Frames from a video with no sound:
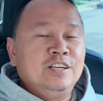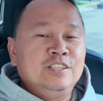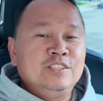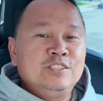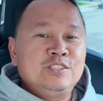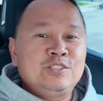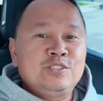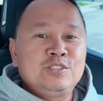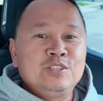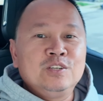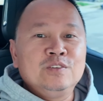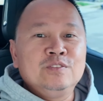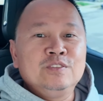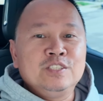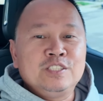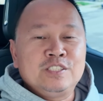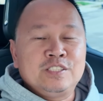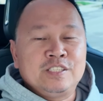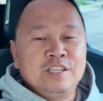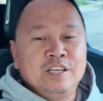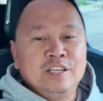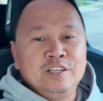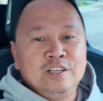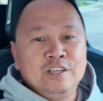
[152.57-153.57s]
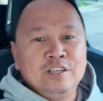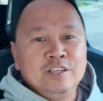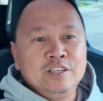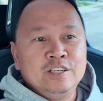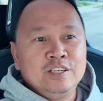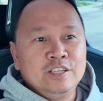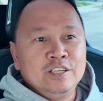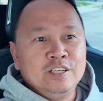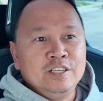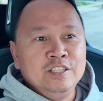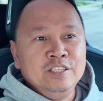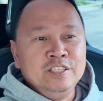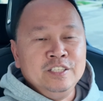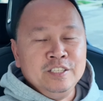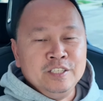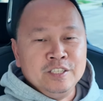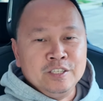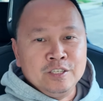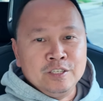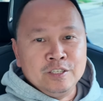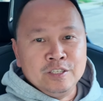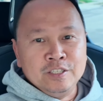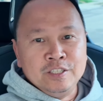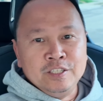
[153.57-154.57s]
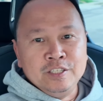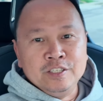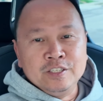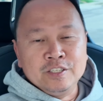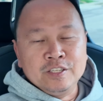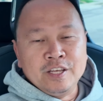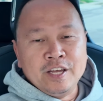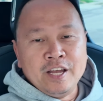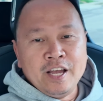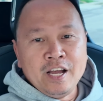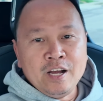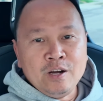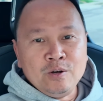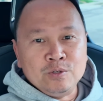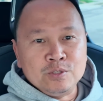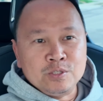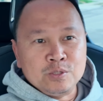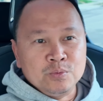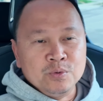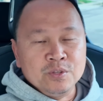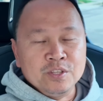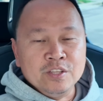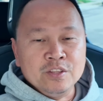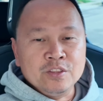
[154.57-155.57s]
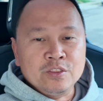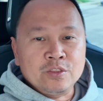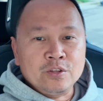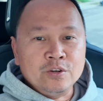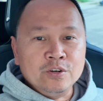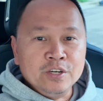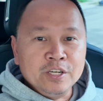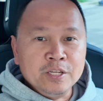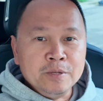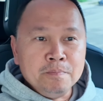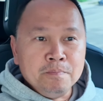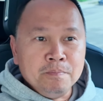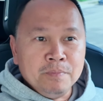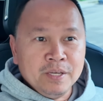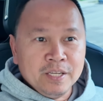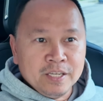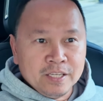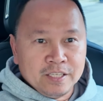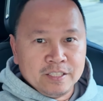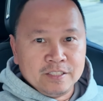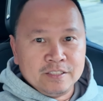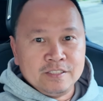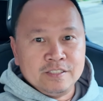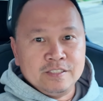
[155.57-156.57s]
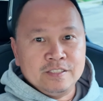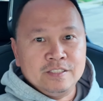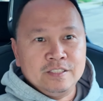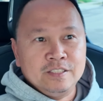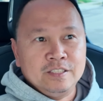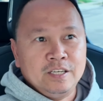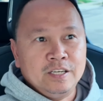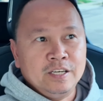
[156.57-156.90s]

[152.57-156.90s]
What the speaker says: service center near the house within 30 minutes.